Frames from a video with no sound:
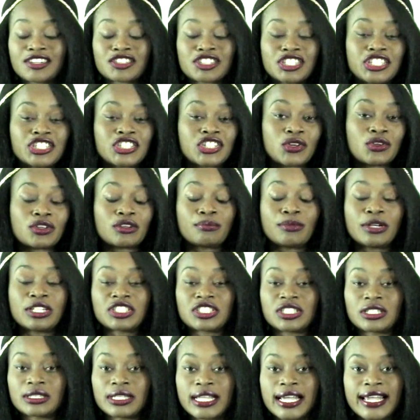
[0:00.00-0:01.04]
out. She's showing a
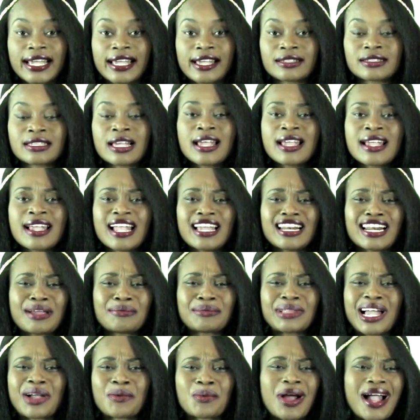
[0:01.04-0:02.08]
bunch of legs. And
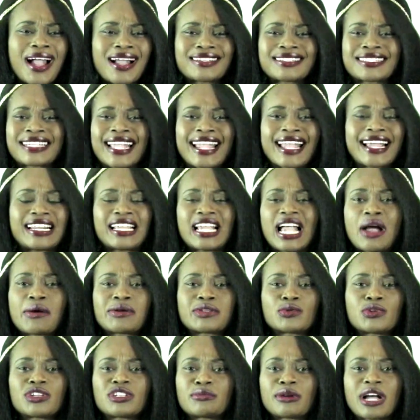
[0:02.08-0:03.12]
I'm like, why is Candy
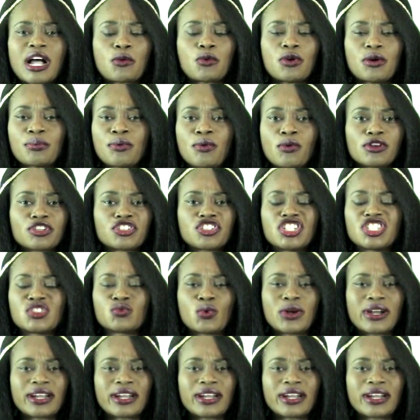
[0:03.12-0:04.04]
always worried about what Portia's